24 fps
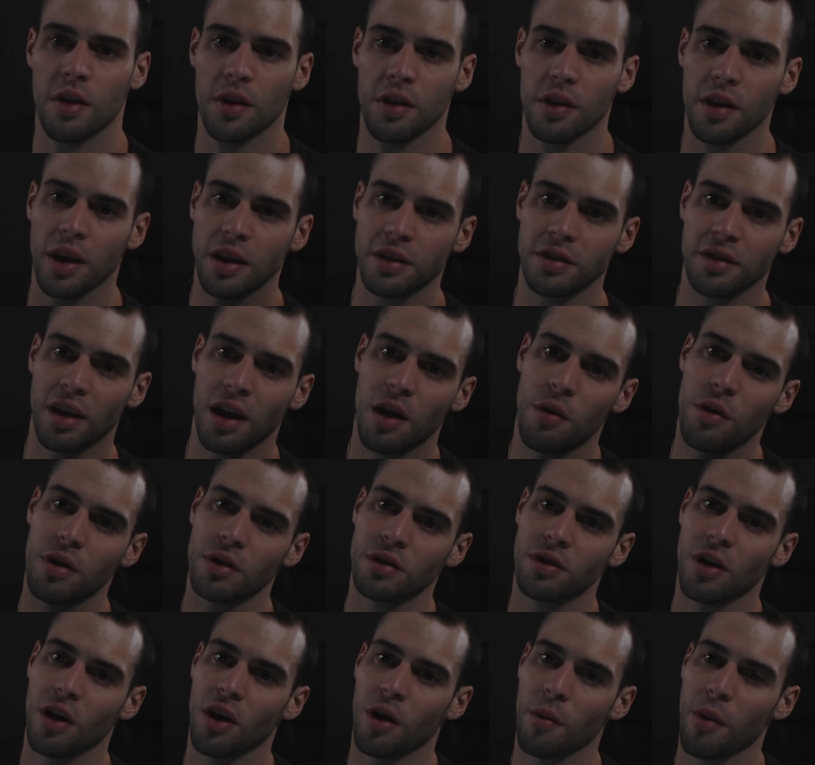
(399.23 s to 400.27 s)
The next thing I want
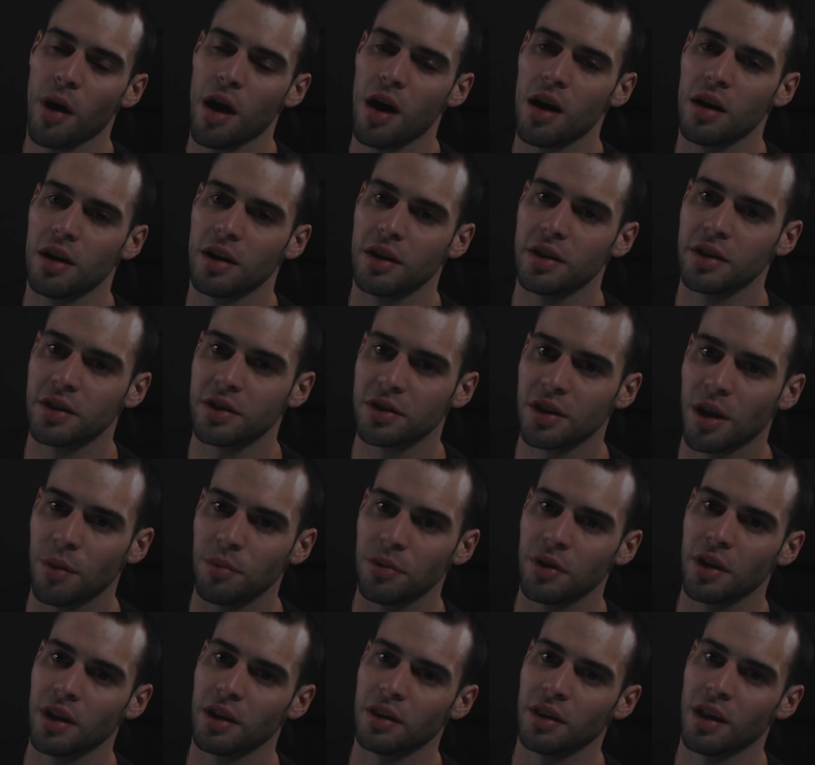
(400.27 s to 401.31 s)
to talk about is
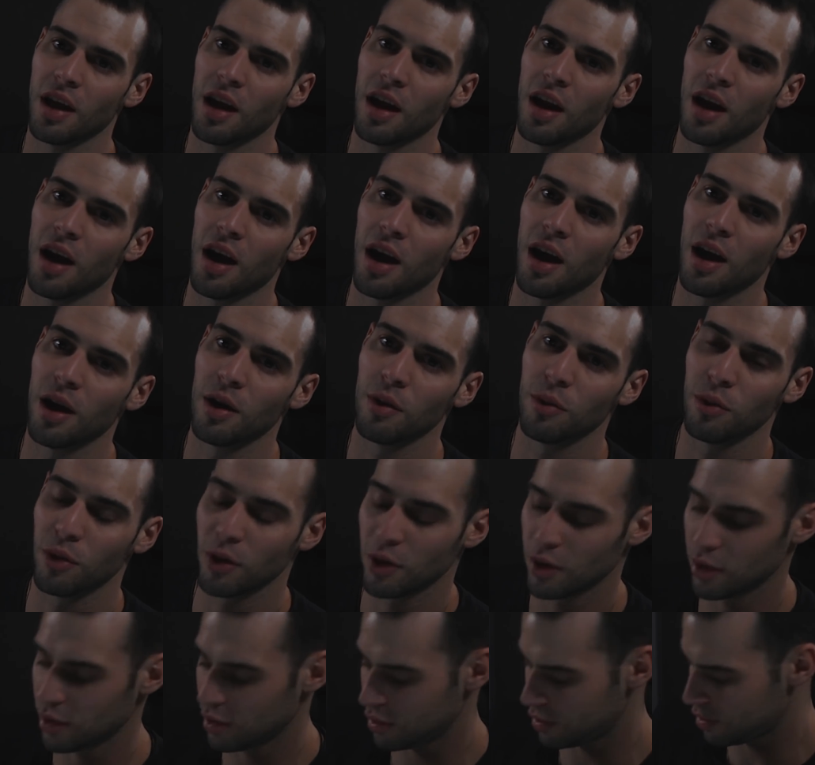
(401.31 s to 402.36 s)
something that I
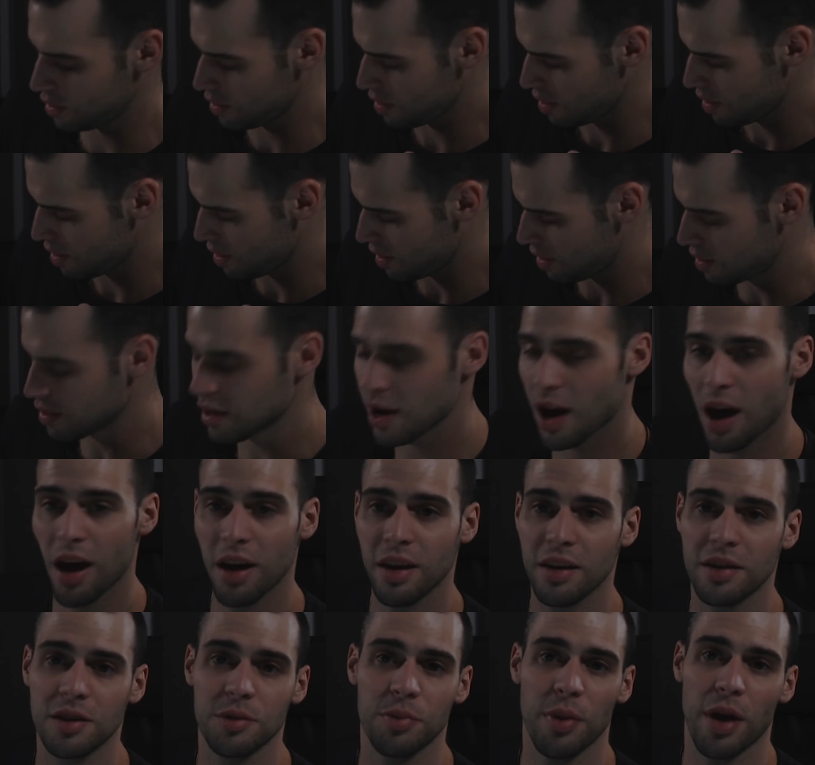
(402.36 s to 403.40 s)
was not
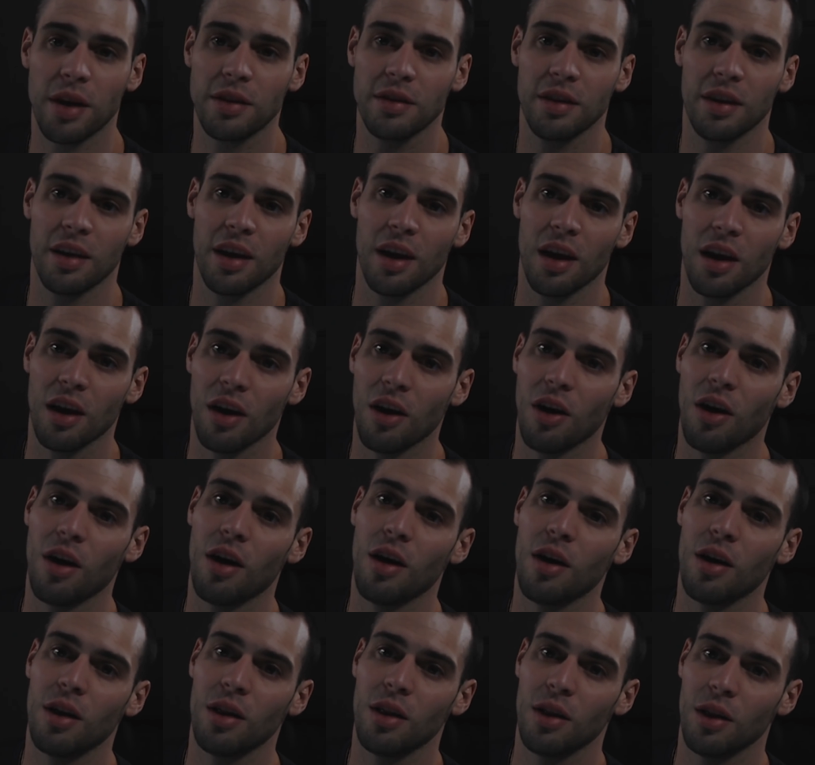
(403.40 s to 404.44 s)
expecting at
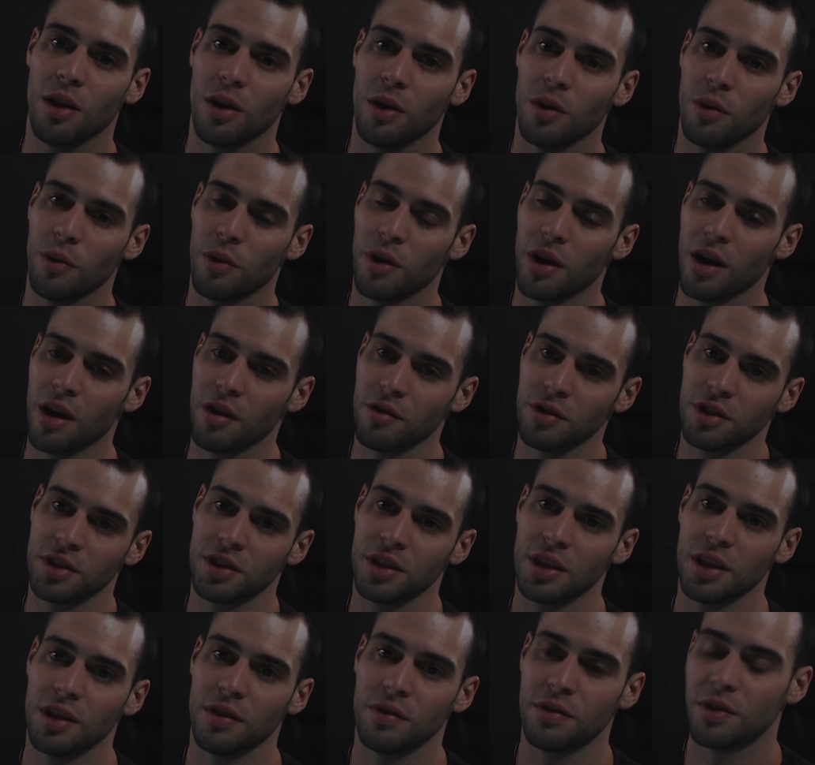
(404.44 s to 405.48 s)
all when I
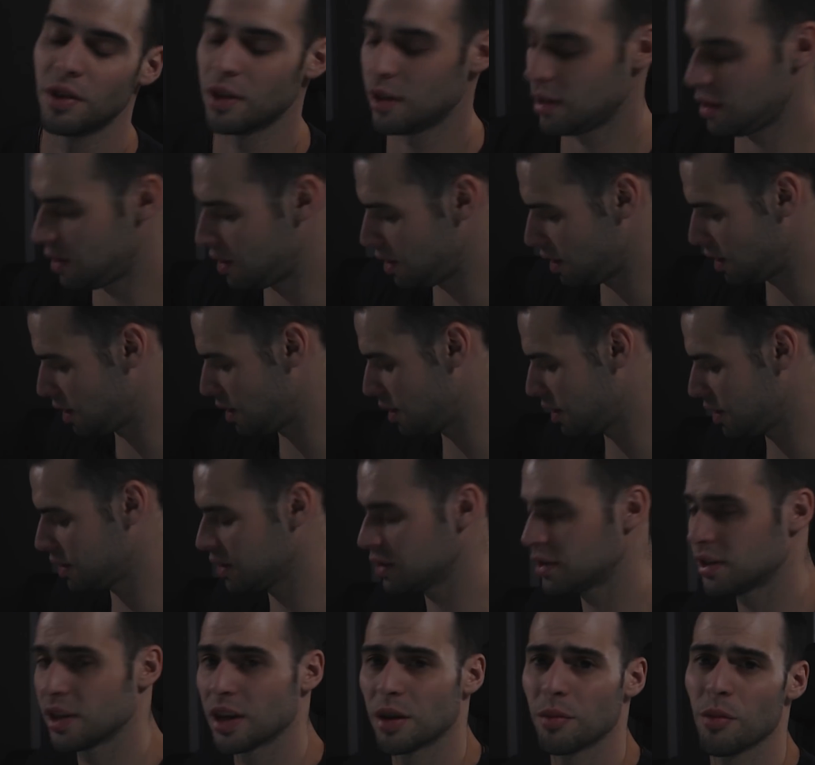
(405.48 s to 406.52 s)
received the
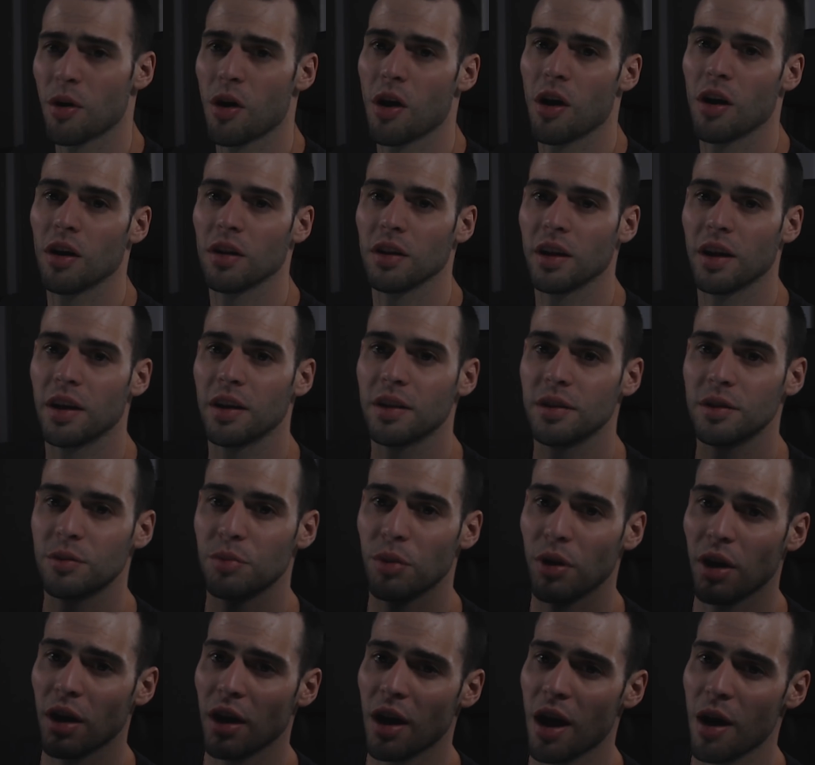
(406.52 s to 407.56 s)
Sigma Art lens,
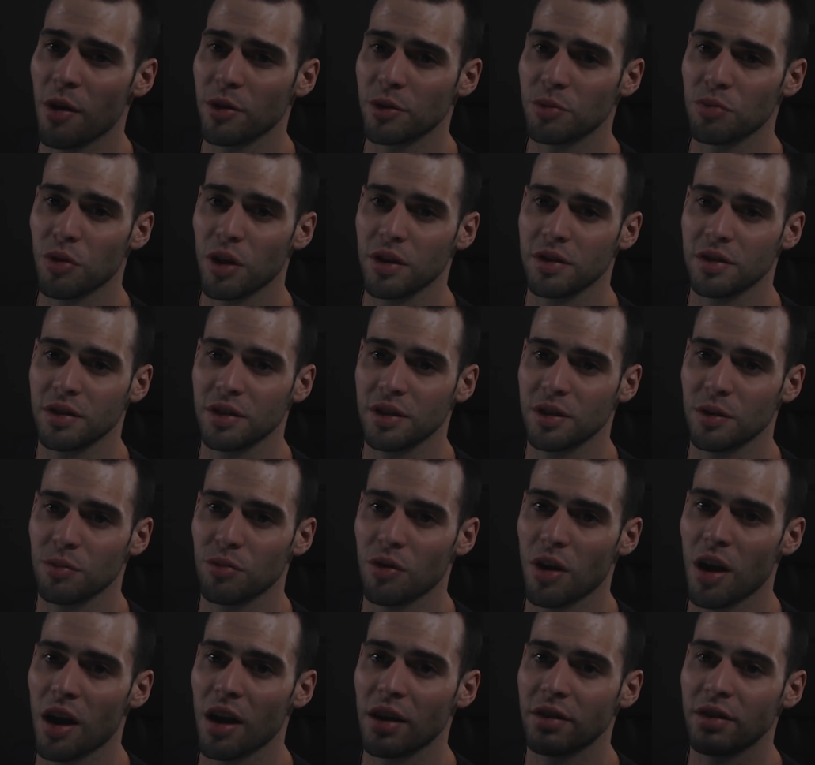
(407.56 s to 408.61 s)
but I was pleasantly
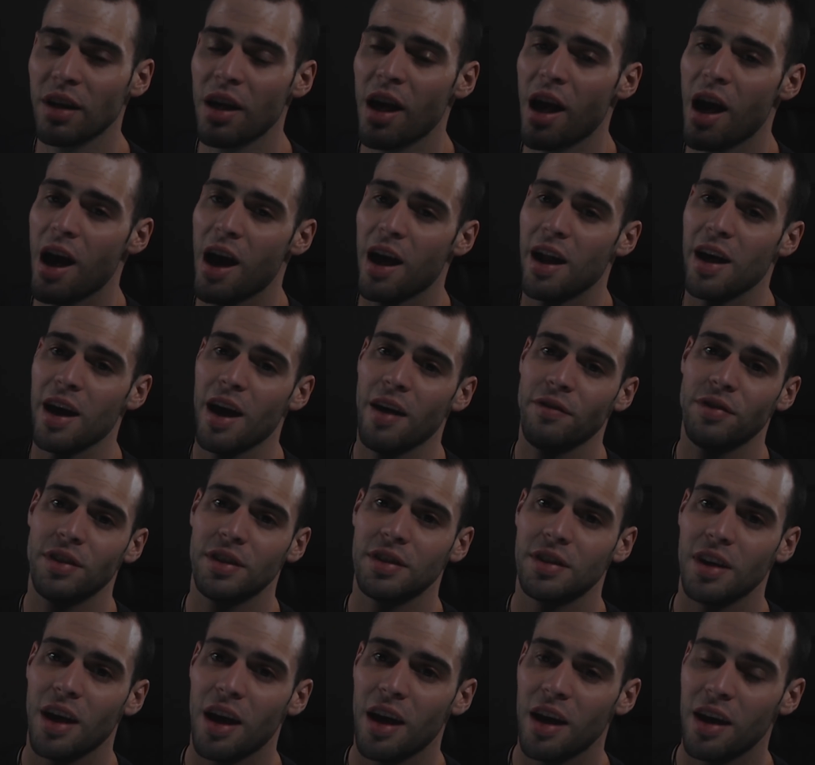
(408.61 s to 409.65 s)
surprised, and I have to
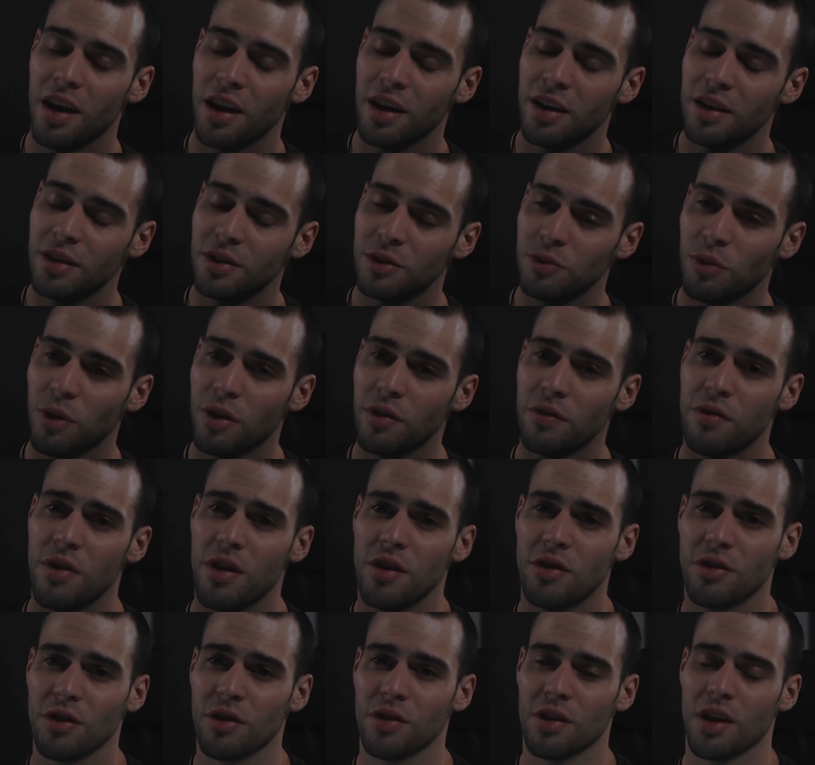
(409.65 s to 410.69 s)
say it is one
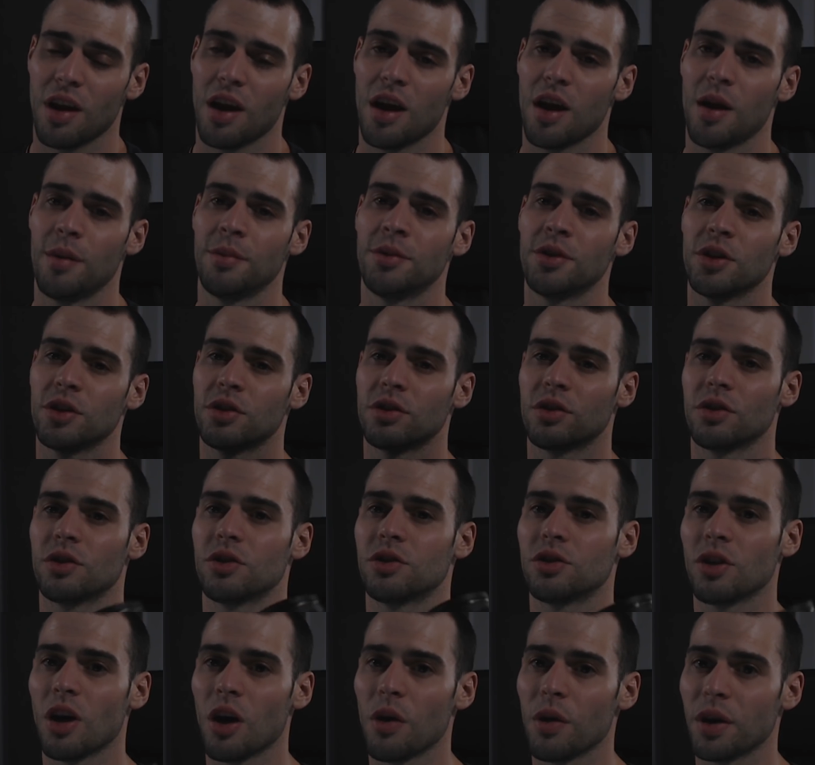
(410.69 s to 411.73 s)
feature that I am just
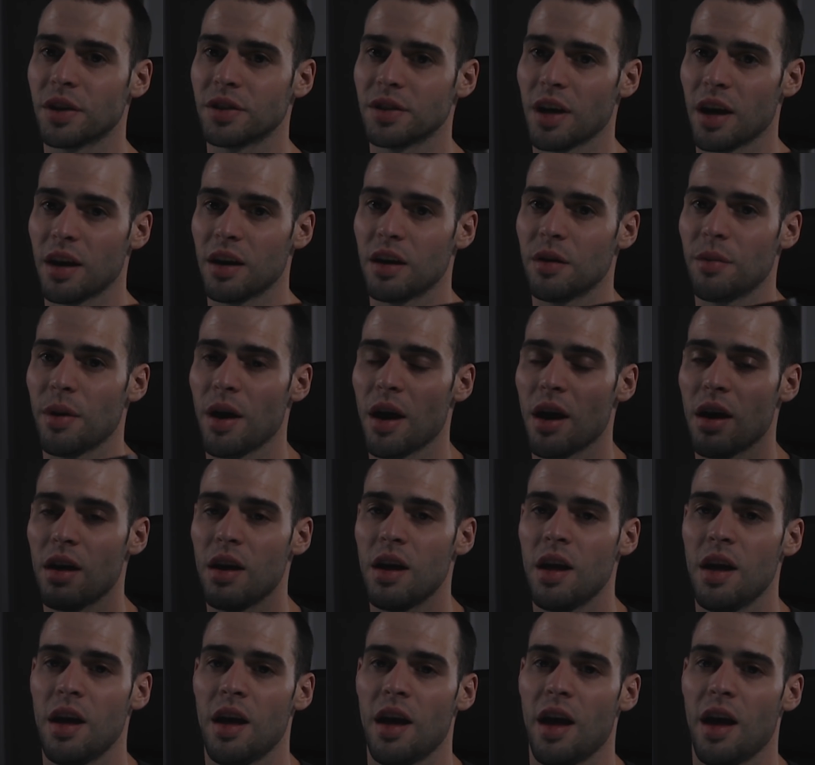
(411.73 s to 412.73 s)
so excited about,